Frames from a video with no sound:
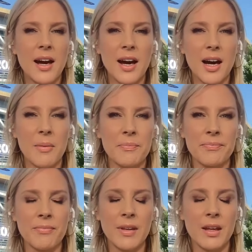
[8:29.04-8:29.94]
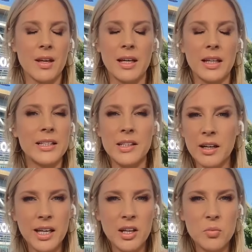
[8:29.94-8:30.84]
Glenn
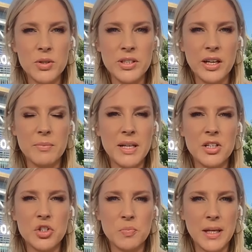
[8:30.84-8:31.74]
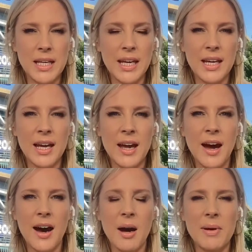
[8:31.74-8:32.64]
Youngkin was going to be speaking.
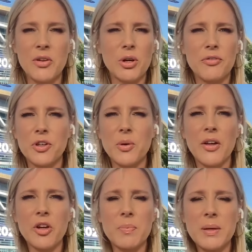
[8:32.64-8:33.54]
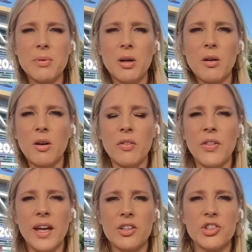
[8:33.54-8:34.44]
And there were a few other people
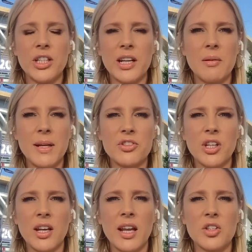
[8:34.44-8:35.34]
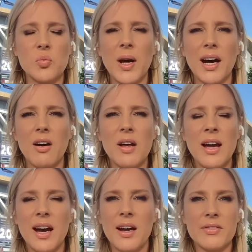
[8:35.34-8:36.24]
that she didn't mention as well.
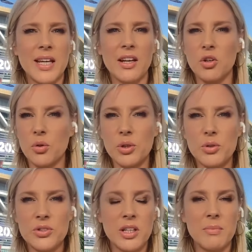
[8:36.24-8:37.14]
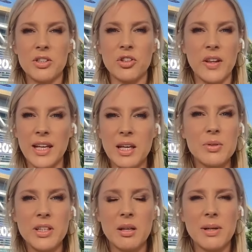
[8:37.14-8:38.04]
Ted Cruz didn't mention that he
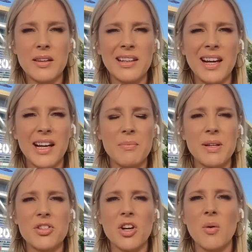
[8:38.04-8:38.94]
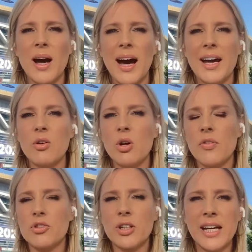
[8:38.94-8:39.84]
was going to be on the lineup. And so I don't know if
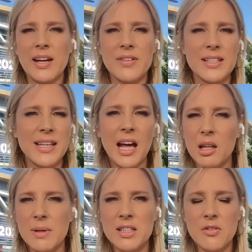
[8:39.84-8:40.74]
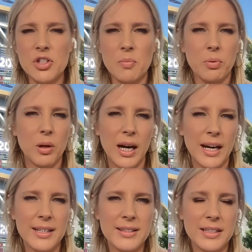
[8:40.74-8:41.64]
they're trying to have these elements of
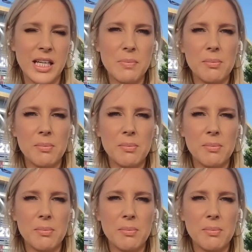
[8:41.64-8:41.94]
surprise to keep